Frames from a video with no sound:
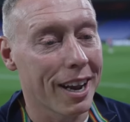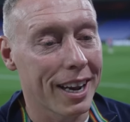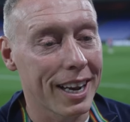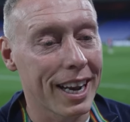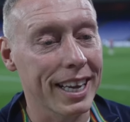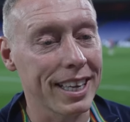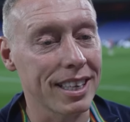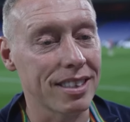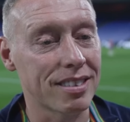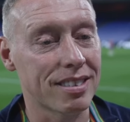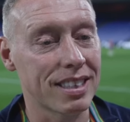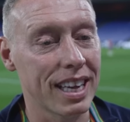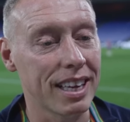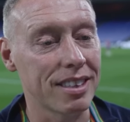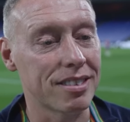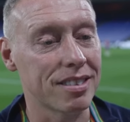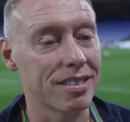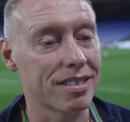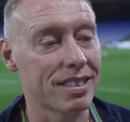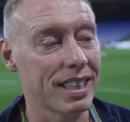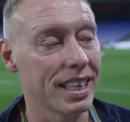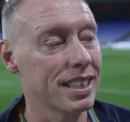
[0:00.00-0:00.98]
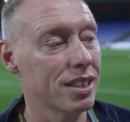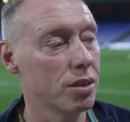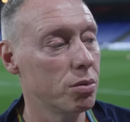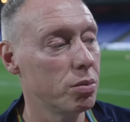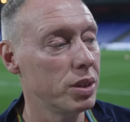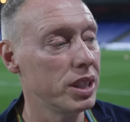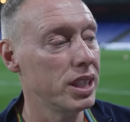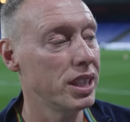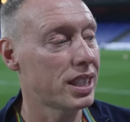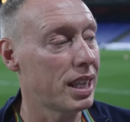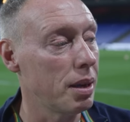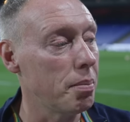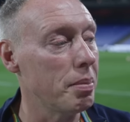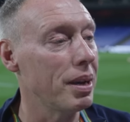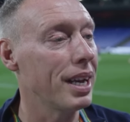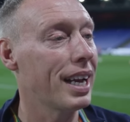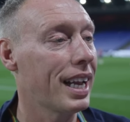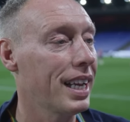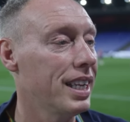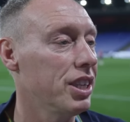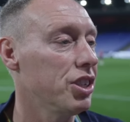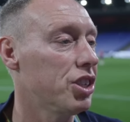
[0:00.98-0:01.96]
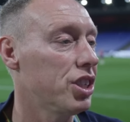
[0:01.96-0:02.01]
And like I said, to think that we're keeping
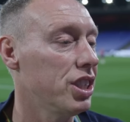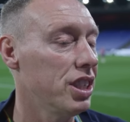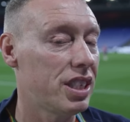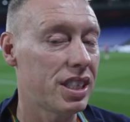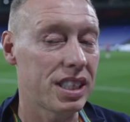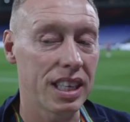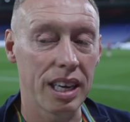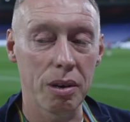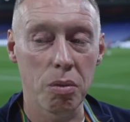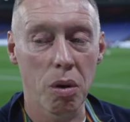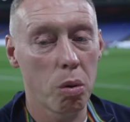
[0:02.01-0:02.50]
clean sheets here,